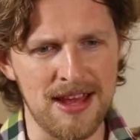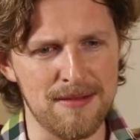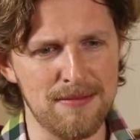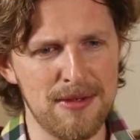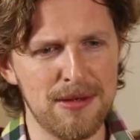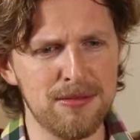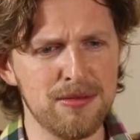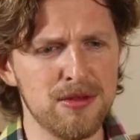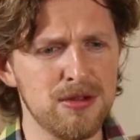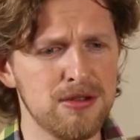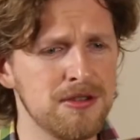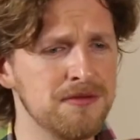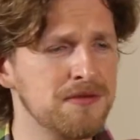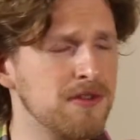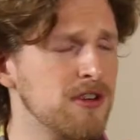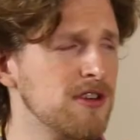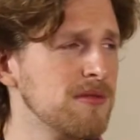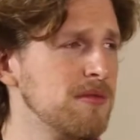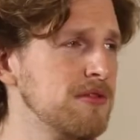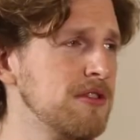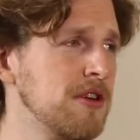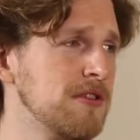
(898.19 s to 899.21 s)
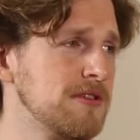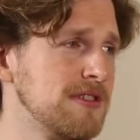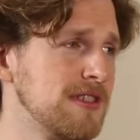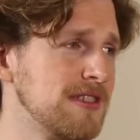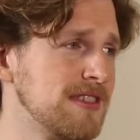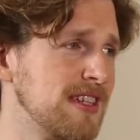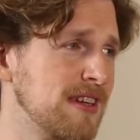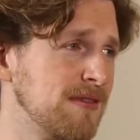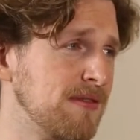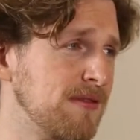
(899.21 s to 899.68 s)
People do convertible notes
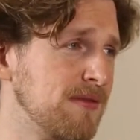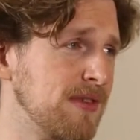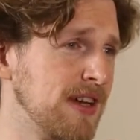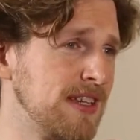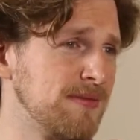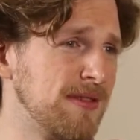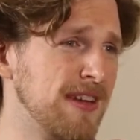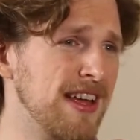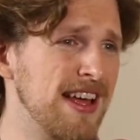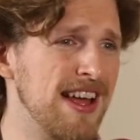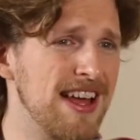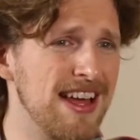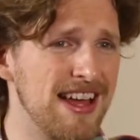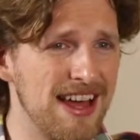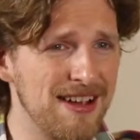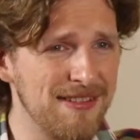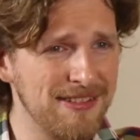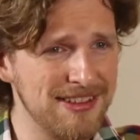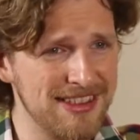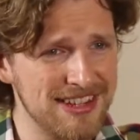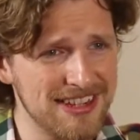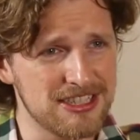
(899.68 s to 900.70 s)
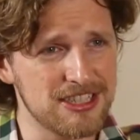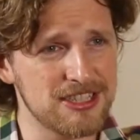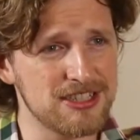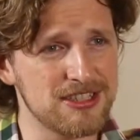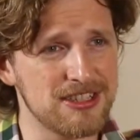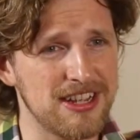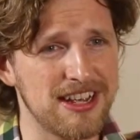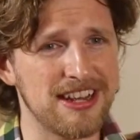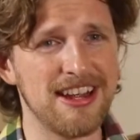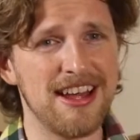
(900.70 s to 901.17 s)
instead of investment. Everything is
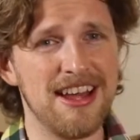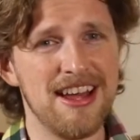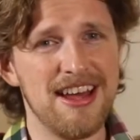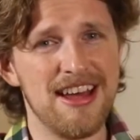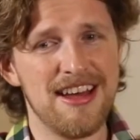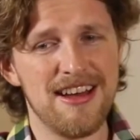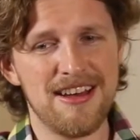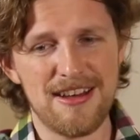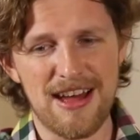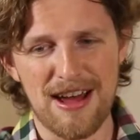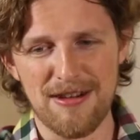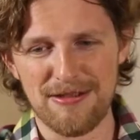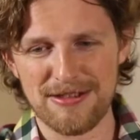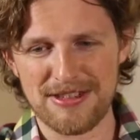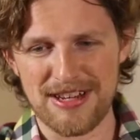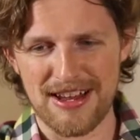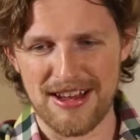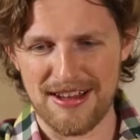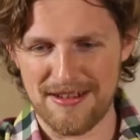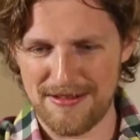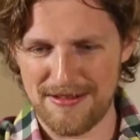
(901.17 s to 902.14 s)
just like, I would say,